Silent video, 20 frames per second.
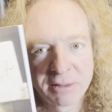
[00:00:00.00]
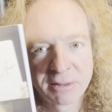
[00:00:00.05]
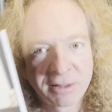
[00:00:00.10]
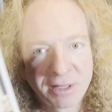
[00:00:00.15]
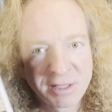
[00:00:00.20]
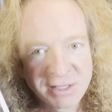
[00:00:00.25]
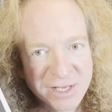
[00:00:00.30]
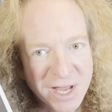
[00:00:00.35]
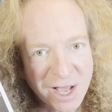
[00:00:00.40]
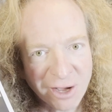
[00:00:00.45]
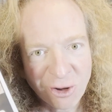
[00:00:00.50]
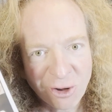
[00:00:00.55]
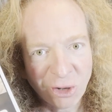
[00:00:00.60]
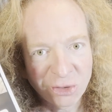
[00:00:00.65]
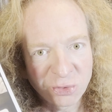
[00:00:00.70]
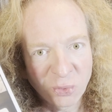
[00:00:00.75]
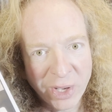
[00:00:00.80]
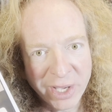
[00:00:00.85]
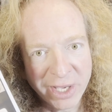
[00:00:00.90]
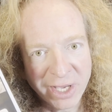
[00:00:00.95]
It's not
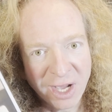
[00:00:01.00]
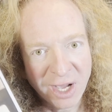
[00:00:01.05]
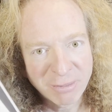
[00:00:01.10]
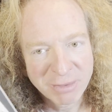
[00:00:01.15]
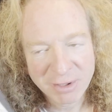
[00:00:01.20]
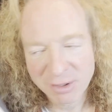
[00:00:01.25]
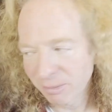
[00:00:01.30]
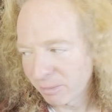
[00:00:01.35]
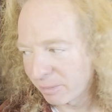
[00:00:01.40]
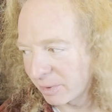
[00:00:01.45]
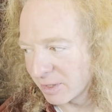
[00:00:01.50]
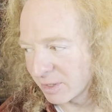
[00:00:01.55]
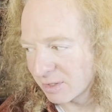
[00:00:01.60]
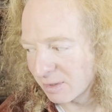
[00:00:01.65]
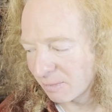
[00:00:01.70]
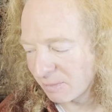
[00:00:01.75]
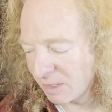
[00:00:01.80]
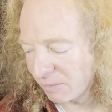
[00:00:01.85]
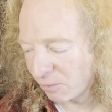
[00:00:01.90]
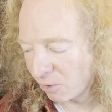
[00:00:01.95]
called Wake Up, but
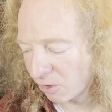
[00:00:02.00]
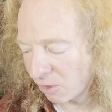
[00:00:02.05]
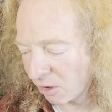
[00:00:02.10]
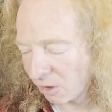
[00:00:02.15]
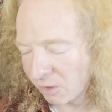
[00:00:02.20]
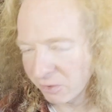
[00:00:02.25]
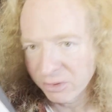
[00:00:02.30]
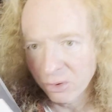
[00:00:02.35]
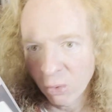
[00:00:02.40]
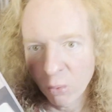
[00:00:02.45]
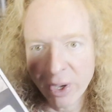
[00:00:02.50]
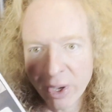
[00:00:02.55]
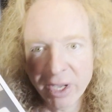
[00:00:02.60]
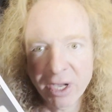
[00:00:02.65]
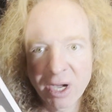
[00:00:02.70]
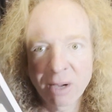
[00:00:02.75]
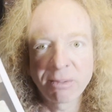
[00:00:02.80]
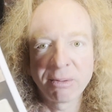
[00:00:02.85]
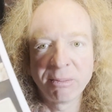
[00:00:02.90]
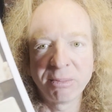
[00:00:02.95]
some people call it the Wake
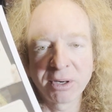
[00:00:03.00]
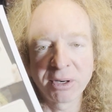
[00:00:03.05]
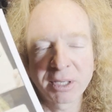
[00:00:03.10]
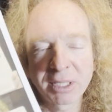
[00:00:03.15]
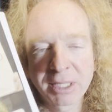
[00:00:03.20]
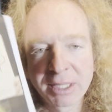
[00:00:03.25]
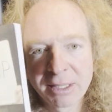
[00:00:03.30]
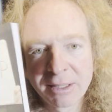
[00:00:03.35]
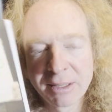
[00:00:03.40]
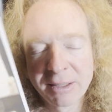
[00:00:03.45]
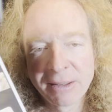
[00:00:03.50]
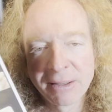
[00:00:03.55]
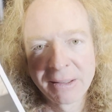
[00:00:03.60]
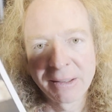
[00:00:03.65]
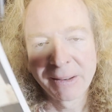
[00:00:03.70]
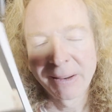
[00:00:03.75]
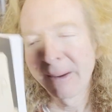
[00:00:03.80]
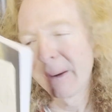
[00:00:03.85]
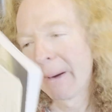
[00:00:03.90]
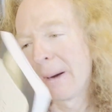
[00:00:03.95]
Up book.
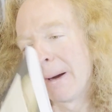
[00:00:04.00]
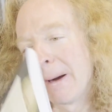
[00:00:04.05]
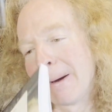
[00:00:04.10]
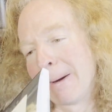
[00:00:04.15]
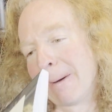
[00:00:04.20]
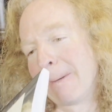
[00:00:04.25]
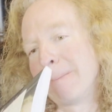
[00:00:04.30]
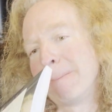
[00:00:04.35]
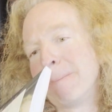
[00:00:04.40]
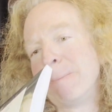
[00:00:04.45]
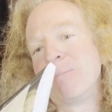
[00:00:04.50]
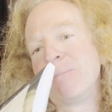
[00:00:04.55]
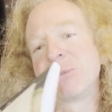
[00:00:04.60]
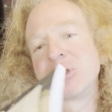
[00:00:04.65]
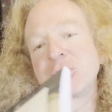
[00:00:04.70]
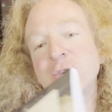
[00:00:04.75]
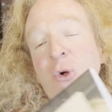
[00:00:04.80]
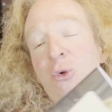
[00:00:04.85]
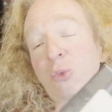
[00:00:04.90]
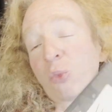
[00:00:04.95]

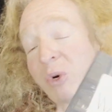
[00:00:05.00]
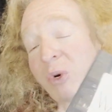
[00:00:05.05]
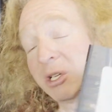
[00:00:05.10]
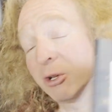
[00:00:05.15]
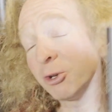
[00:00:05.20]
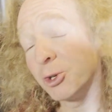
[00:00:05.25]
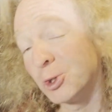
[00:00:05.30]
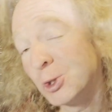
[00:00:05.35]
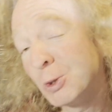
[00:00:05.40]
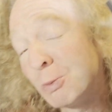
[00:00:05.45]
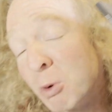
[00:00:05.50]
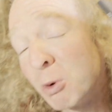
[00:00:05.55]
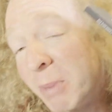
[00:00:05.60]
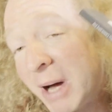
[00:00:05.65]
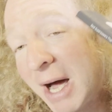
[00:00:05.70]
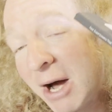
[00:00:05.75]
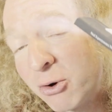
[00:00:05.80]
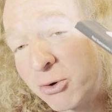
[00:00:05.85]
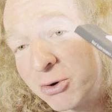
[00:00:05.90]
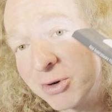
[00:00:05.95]
It's called Real
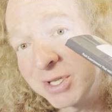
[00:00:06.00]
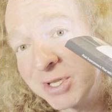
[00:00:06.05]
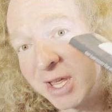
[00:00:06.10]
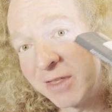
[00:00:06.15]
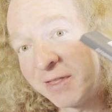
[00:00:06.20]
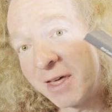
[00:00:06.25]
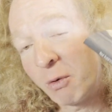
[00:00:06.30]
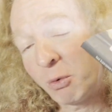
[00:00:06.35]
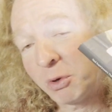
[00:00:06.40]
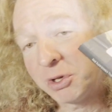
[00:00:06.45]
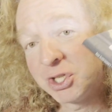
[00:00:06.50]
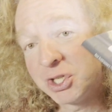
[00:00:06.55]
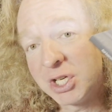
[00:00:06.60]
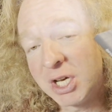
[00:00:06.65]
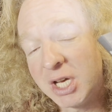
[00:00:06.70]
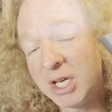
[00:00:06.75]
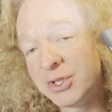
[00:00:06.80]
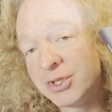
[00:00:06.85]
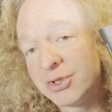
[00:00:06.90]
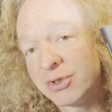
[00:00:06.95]
Superpowers That Will
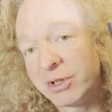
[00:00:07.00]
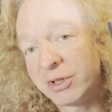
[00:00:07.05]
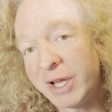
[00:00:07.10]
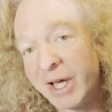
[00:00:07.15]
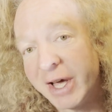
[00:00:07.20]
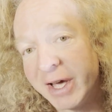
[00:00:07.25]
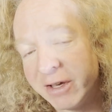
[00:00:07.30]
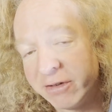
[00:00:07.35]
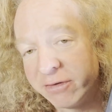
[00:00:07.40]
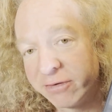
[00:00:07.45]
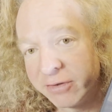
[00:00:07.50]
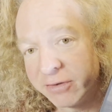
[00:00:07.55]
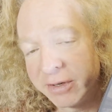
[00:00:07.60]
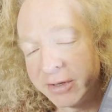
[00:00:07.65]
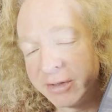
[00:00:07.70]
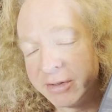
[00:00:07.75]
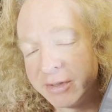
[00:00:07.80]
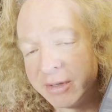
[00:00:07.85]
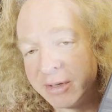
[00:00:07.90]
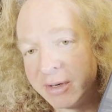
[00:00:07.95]
Change Your Life,
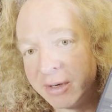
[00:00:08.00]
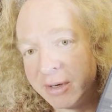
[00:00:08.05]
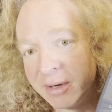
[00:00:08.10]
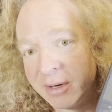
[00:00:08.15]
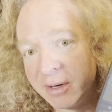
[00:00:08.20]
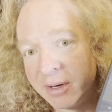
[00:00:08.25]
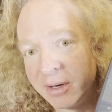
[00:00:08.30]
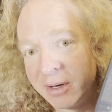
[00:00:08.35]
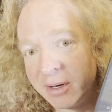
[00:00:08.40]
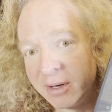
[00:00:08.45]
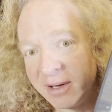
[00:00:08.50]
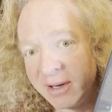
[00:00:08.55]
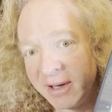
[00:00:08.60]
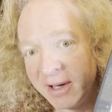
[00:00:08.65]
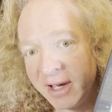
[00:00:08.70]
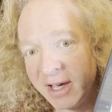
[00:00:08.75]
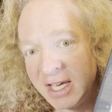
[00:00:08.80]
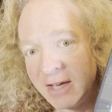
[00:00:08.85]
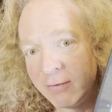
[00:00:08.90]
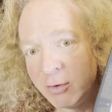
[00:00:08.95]
and
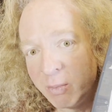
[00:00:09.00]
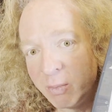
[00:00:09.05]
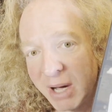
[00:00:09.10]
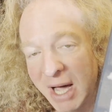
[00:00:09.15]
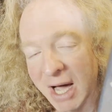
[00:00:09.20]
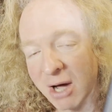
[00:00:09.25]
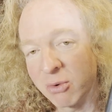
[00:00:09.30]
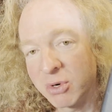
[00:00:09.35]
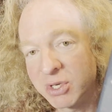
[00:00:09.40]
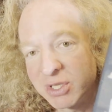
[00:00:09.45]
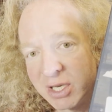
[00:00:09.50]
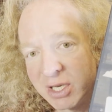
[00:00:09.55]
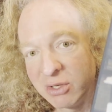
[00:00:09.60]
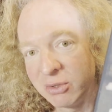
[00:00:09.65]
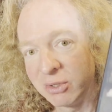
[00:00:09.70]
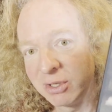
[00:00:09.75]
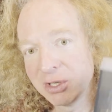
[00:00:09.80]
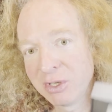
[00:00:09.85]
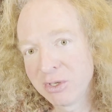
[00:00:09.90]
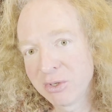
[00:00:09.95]
I give you powers that you
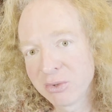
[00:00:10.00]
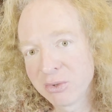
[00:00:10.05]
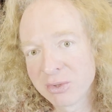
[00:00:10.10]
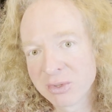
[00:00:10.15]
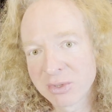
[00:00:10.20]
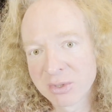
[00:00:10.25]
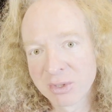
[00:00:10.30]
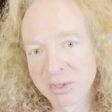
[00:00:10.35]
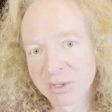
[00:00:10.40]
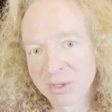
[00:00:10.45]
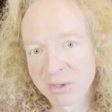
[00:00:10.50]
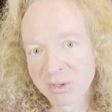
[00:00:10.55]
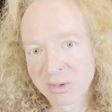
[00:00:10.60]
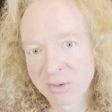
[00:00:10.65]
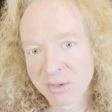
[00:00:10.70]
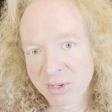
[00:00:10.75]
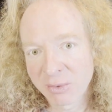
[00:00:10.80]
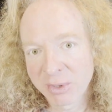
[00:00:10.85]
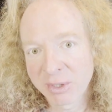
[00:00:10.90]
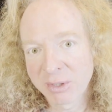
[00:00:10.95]
can use
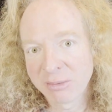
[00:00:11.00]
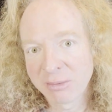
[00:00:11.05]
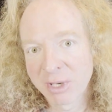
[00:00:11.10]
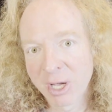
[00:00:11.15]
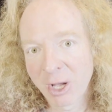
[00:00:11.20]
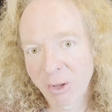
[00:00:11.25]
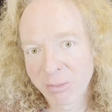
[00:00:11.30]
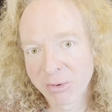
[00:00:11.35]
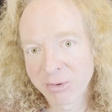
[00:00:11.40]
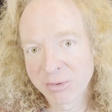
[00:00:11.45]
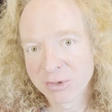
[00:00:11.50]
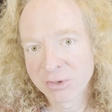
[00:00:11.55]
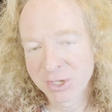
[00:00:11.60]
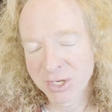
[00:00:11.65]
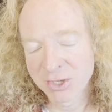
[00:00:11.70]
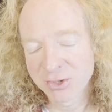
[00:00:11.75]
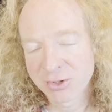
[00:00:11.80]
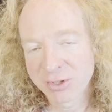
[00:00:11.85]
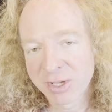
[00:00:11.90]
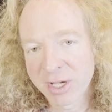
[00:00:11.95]
that will help
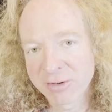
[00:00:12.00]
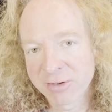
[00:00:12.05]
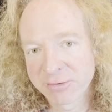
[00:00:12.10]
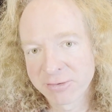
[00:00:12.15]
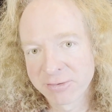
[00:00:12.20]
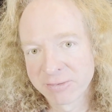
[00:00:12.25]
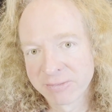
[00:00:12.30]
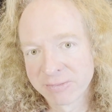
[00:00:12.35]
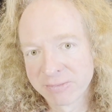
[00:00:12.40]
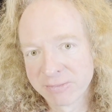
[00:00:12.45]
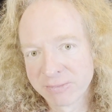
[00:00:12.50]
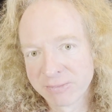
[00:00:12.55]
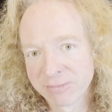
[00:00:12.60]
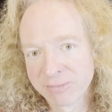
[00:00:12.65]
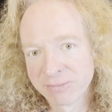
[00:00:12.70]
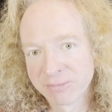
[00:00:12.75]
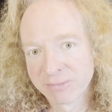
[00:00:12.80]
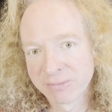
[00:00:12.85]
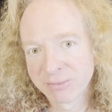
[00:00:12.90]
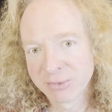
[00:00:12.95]
change your life.
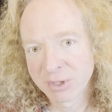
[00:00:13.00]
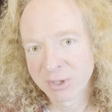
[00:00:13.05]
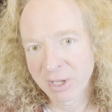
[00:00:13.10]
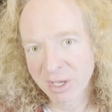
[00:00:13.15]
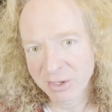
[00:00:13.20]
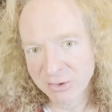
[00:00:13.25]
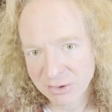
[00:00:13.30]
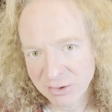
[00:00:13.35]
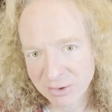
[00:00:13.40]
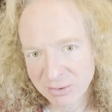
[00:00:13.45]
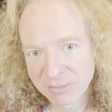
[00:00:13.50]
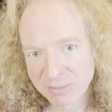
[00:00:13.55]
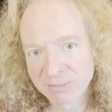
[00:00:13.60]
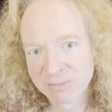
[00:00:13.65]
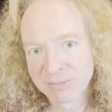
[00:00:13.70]
Good luck to you.